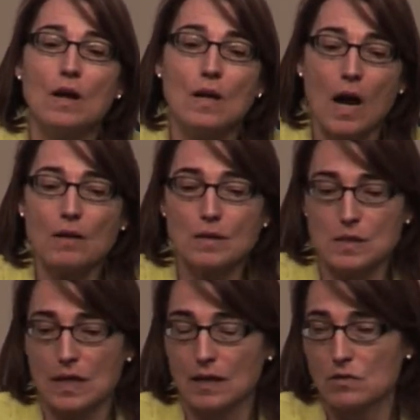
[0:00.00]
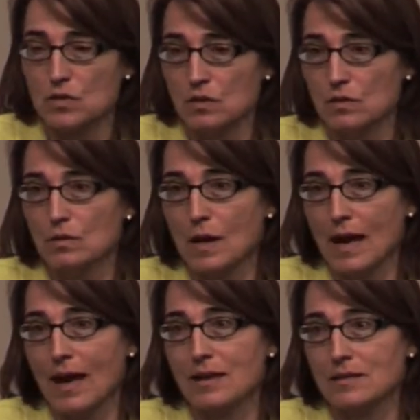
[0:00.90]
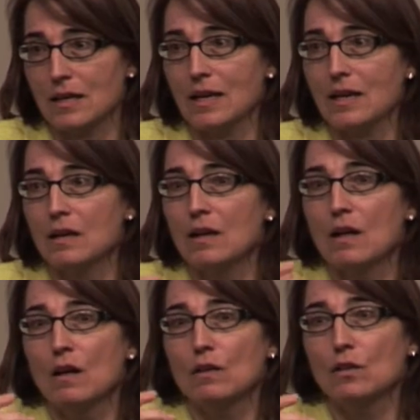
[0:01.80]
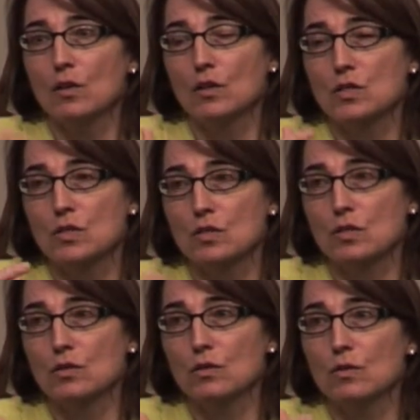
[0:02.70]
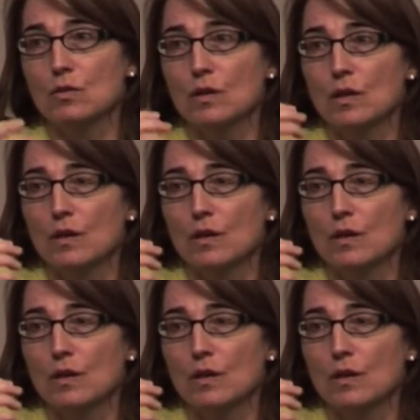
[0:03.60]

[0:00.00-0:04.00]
Congress can do as it looks to